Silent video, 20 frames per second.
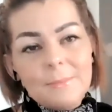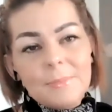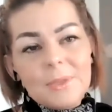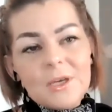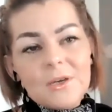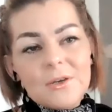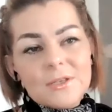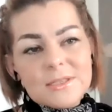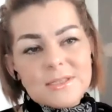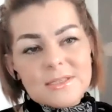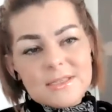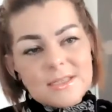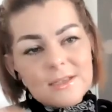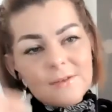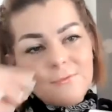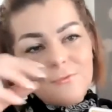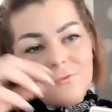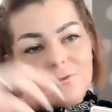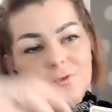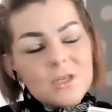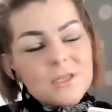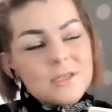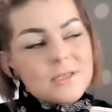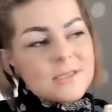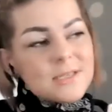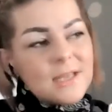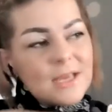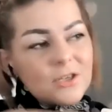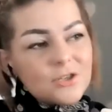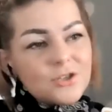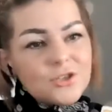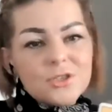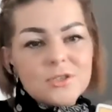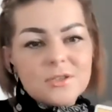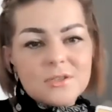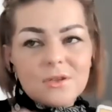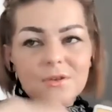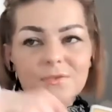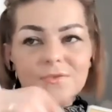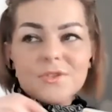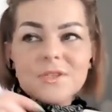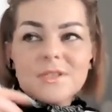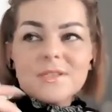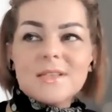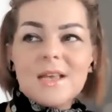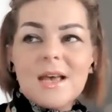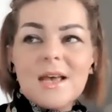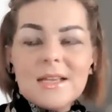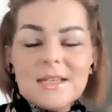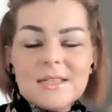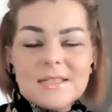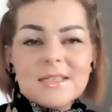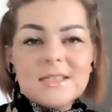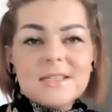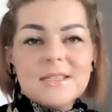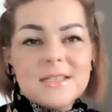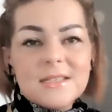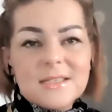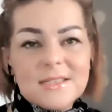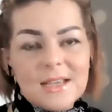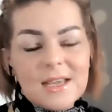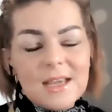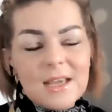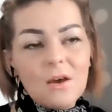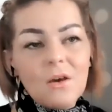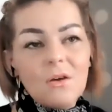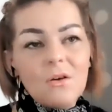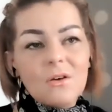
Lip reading: because different sections of society today